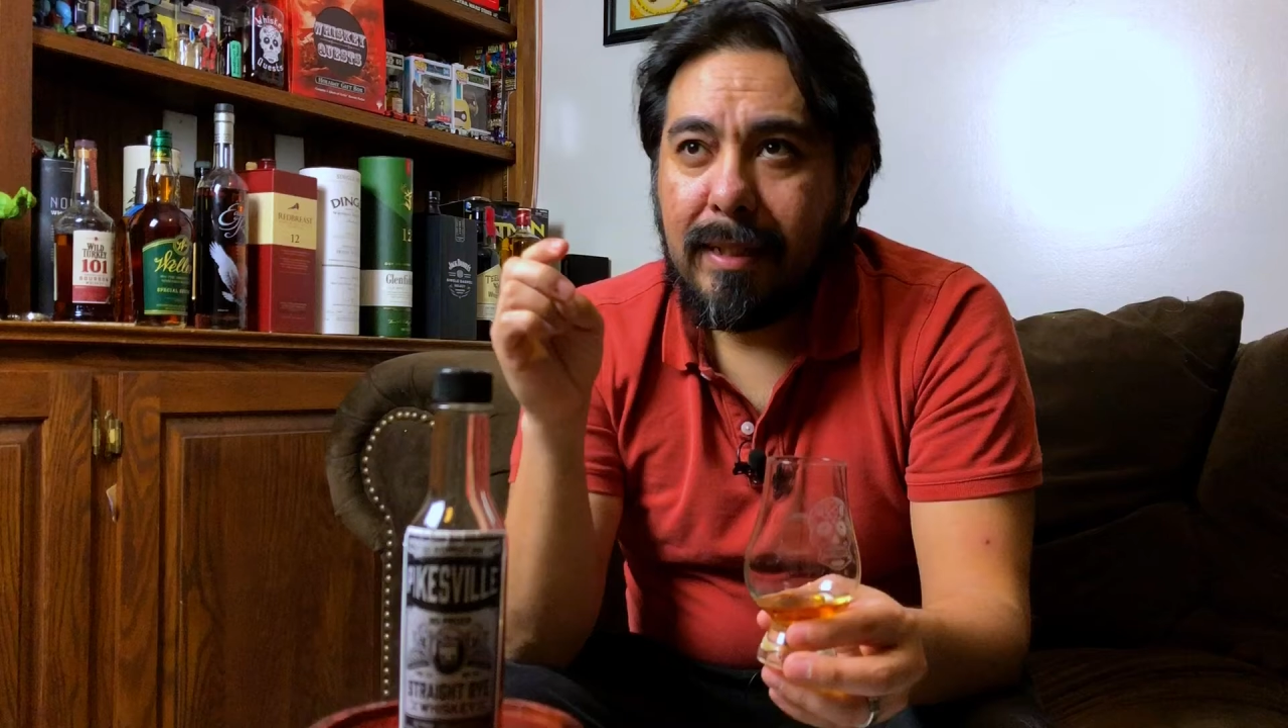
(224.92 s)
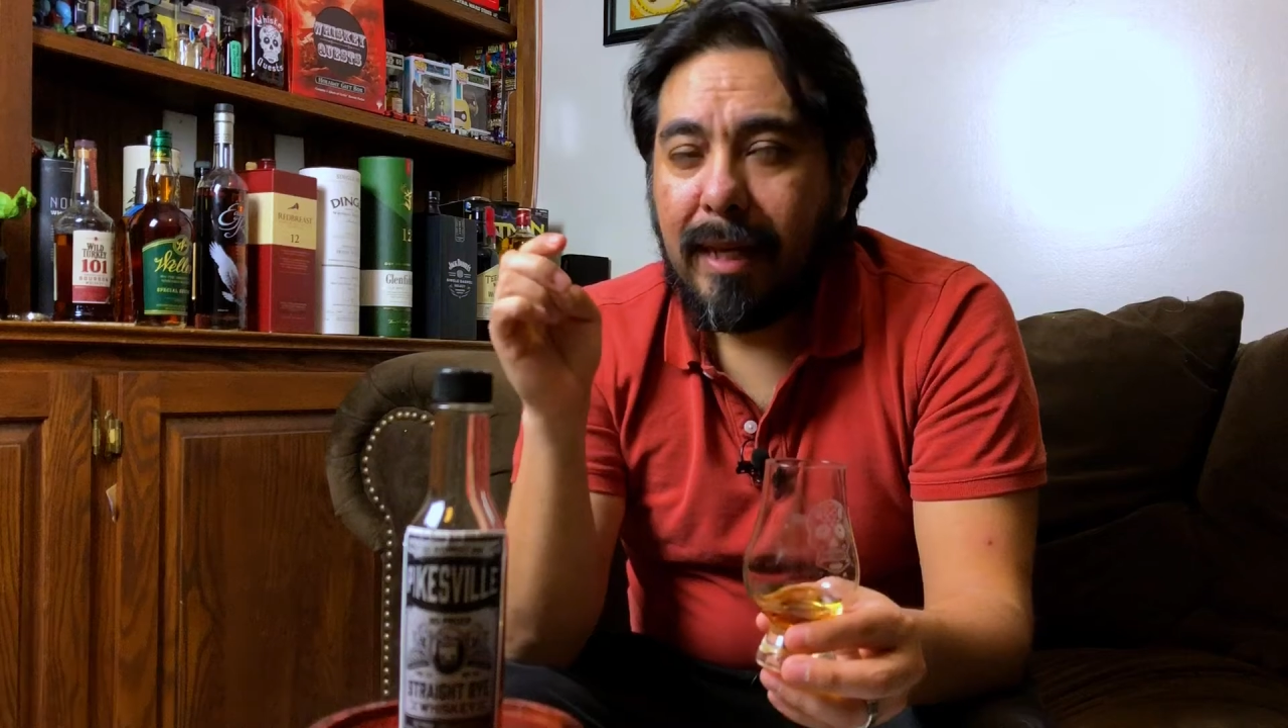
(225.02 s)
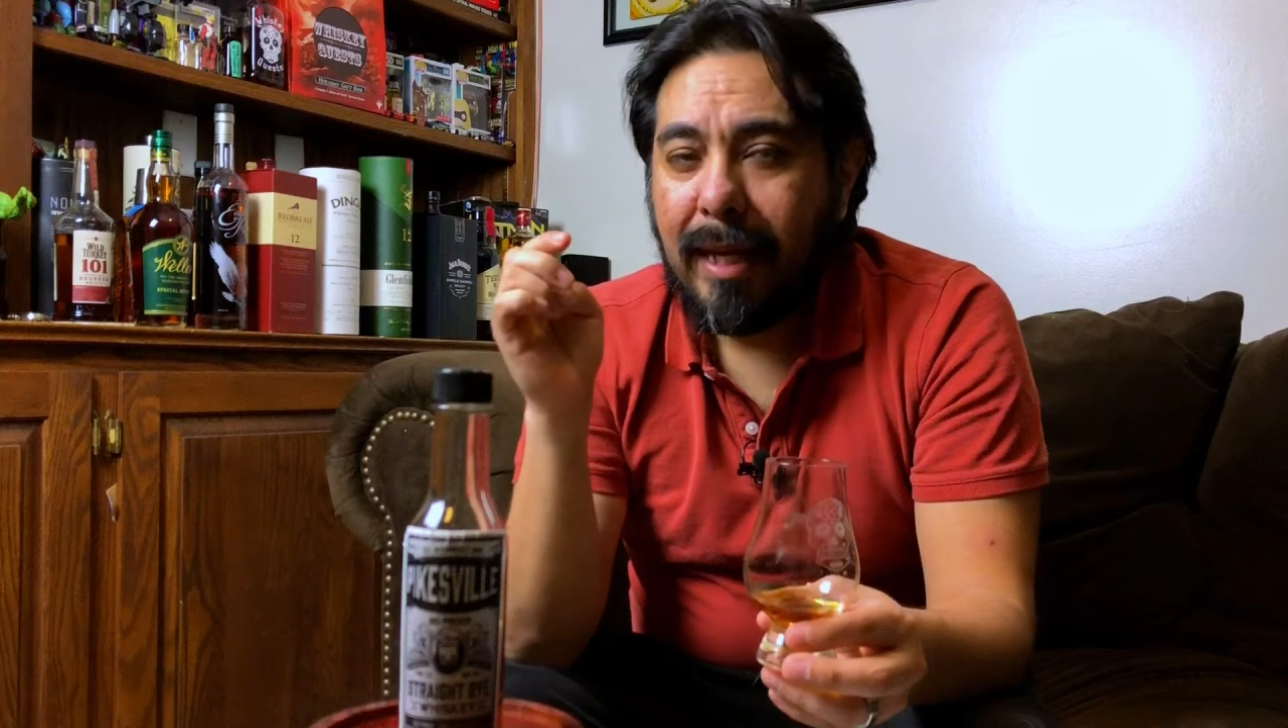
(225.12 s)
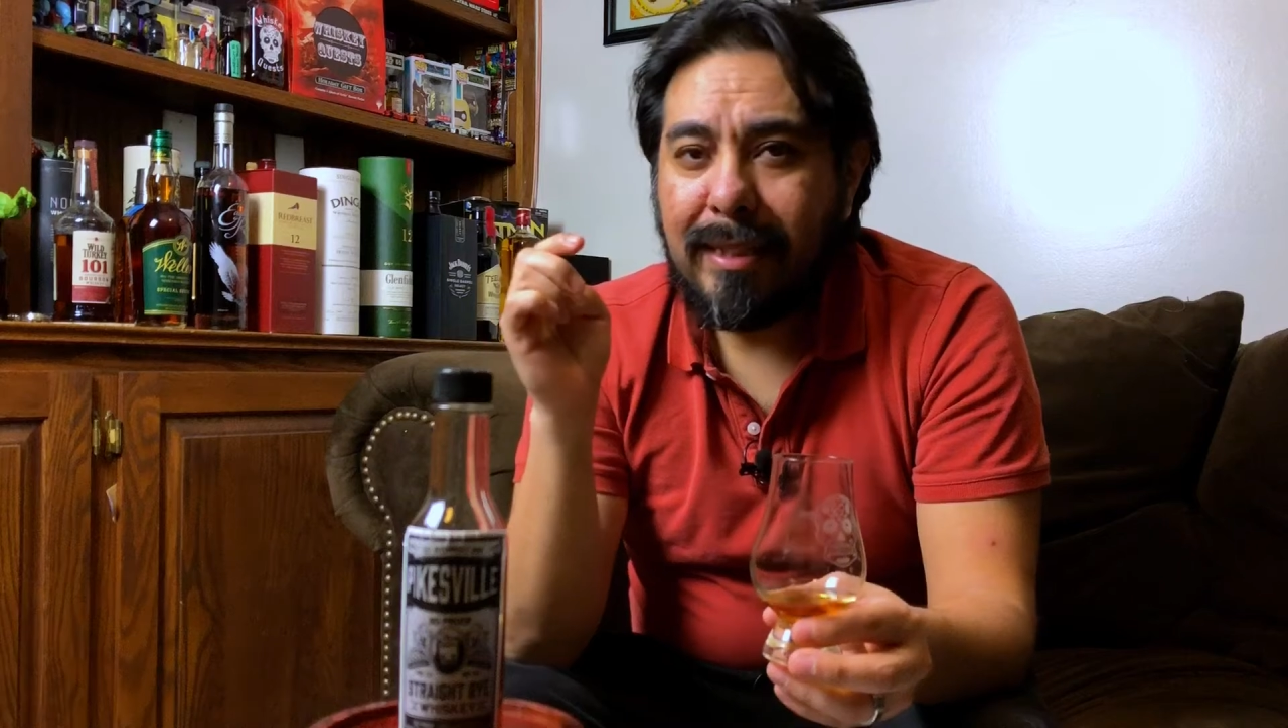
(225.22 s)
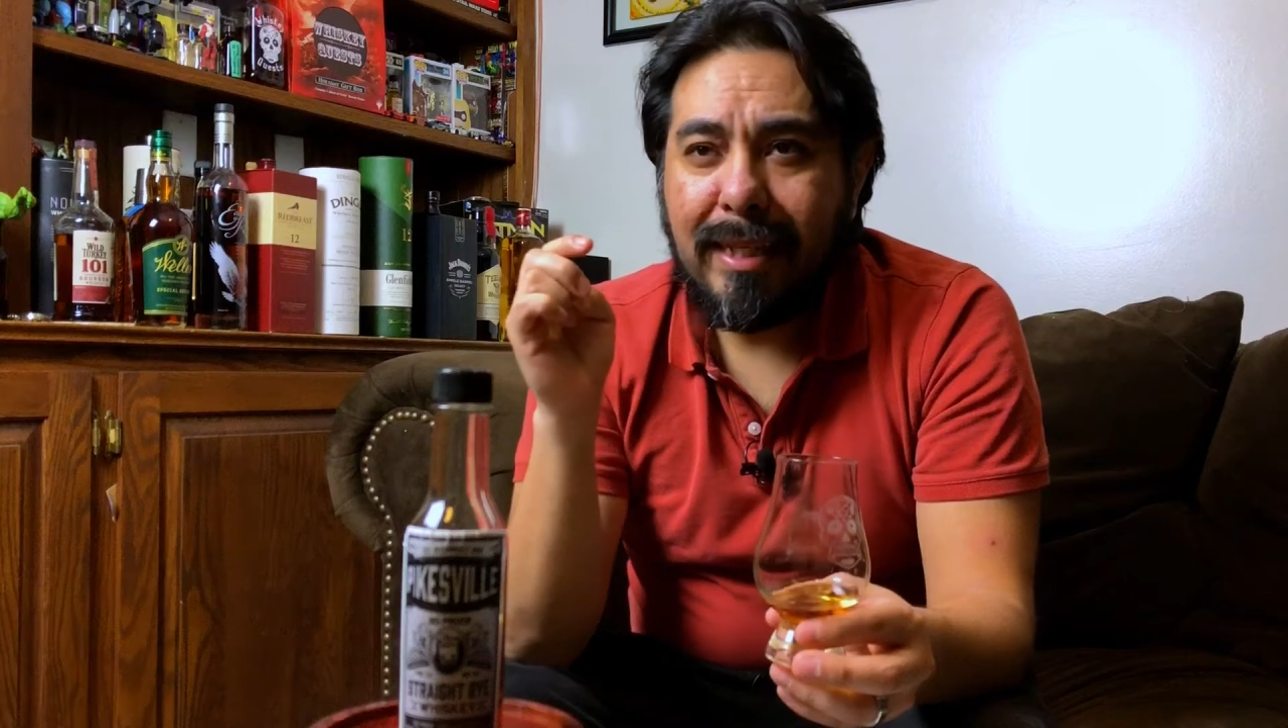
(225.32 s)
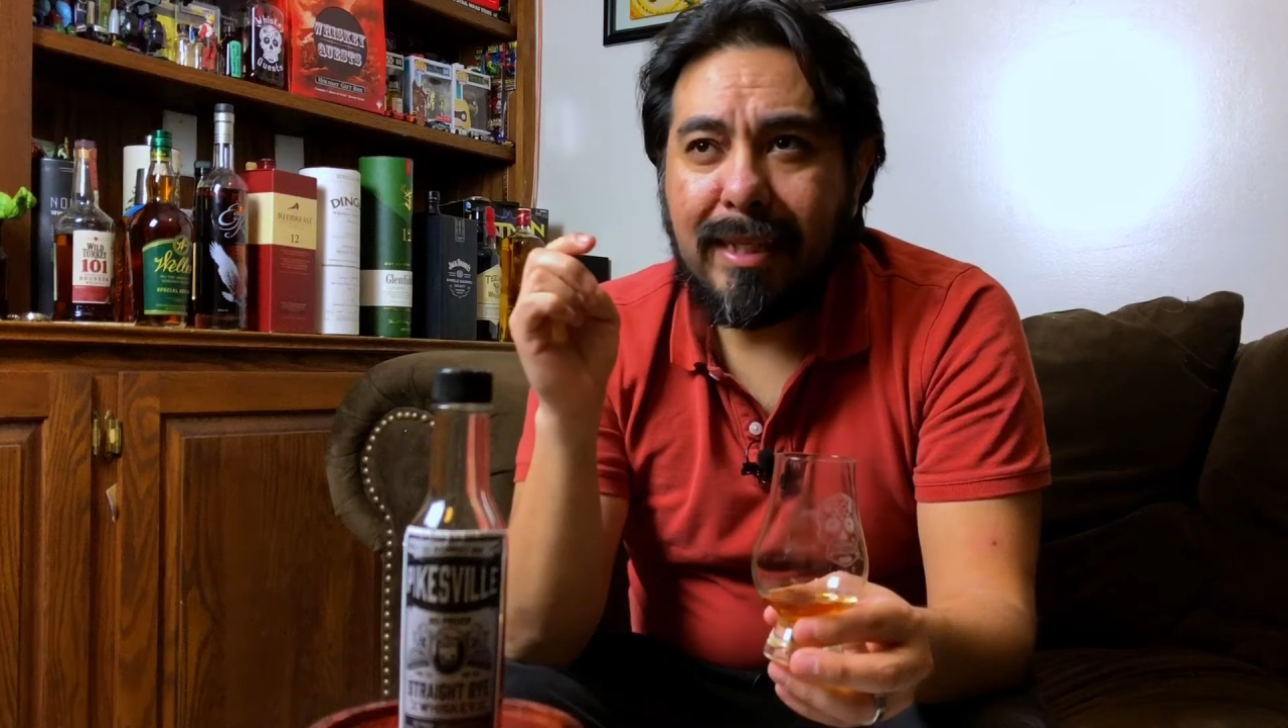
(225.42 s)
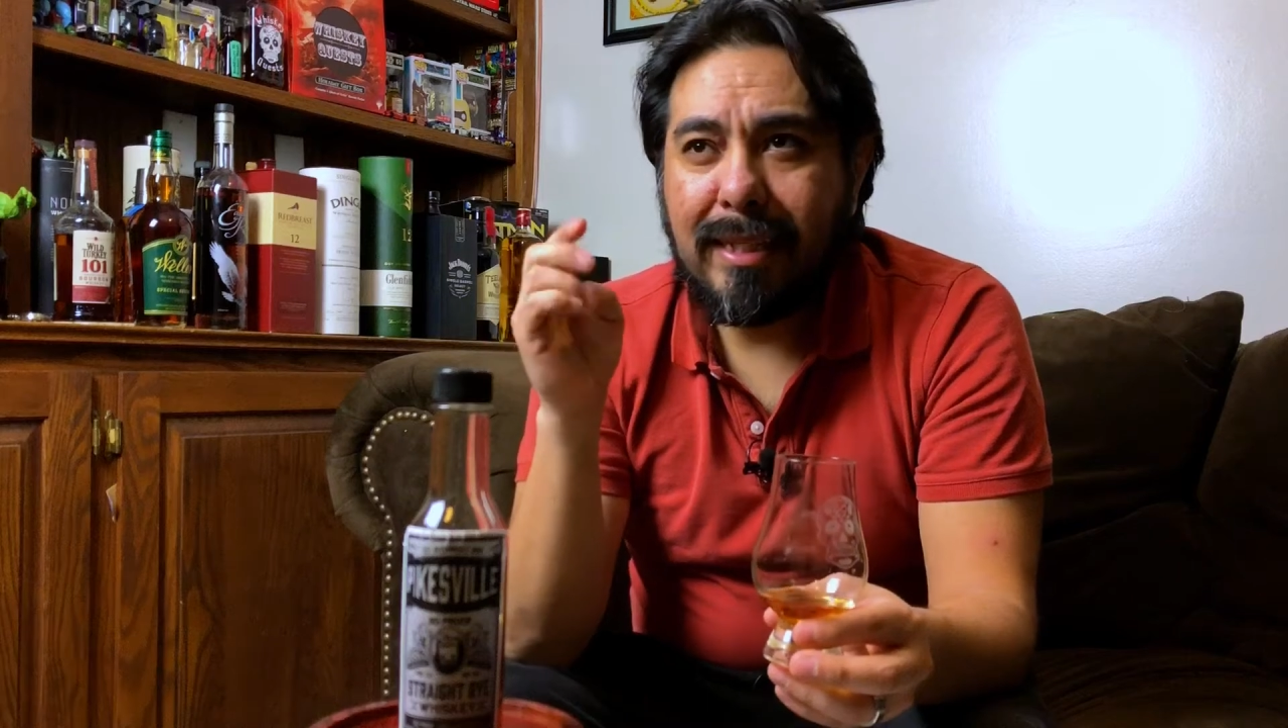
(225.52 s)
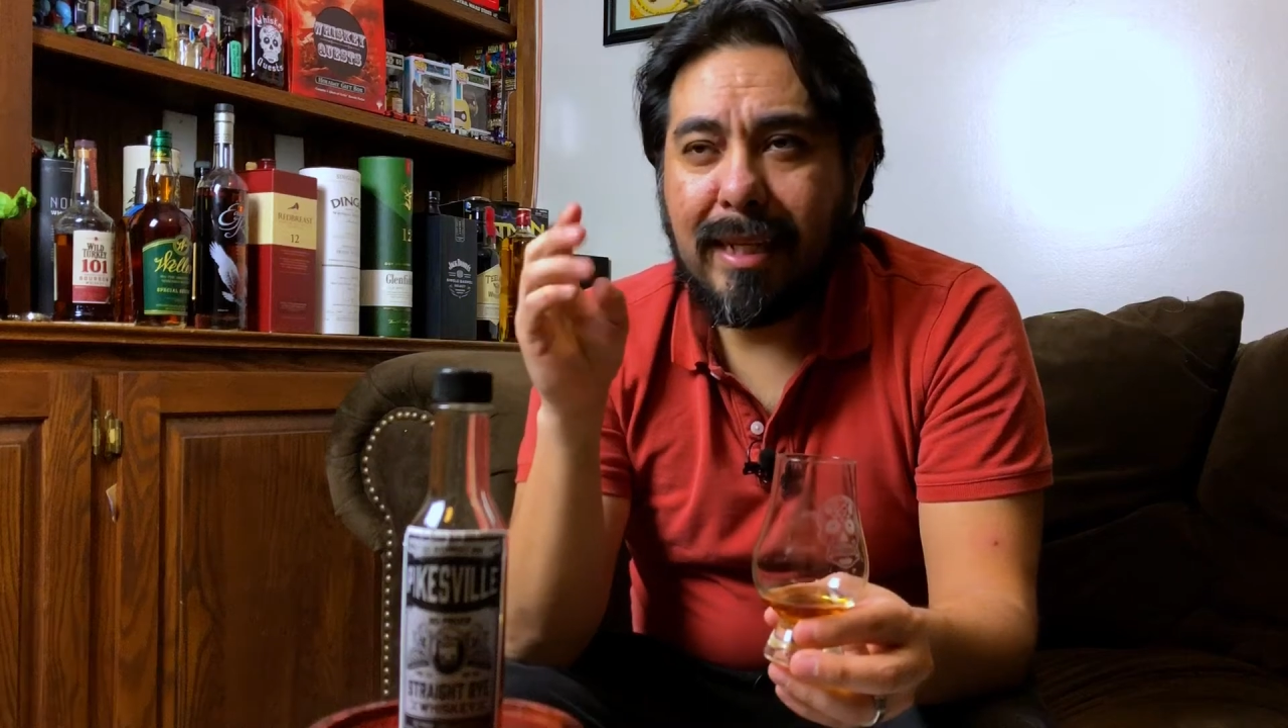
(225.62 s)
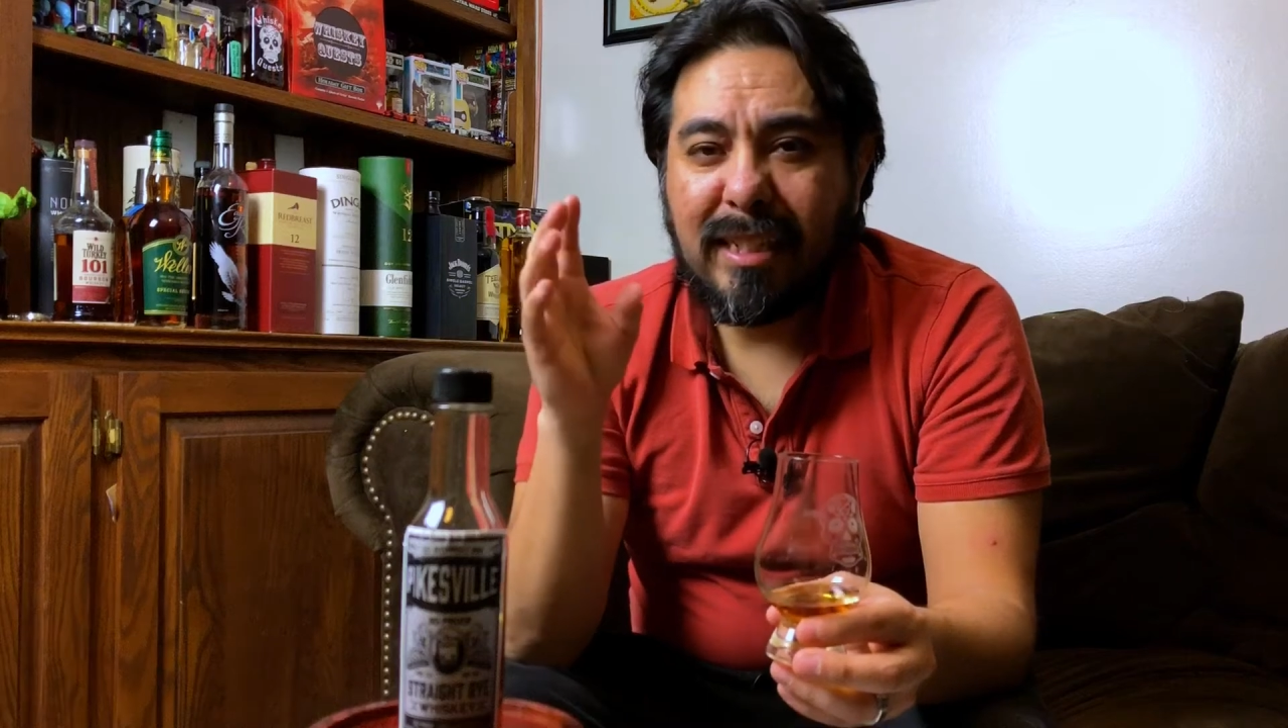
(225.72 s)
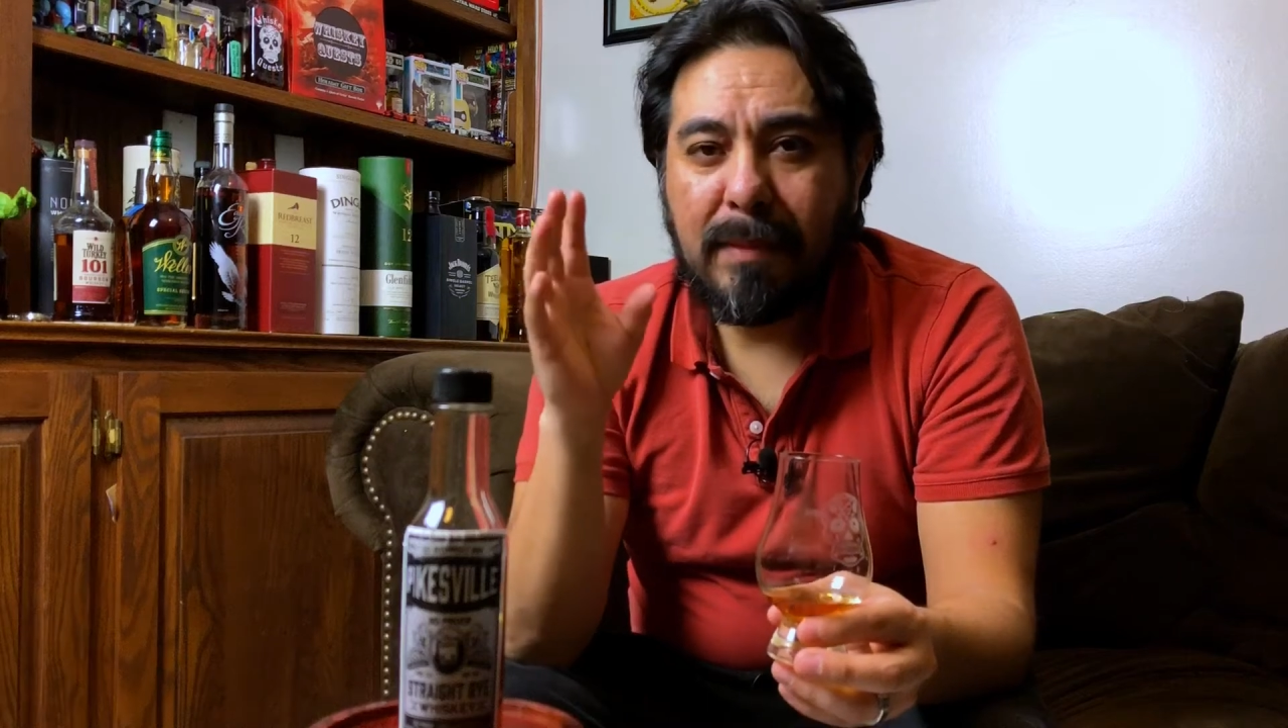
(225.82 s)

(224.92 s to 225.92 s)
I'd say it's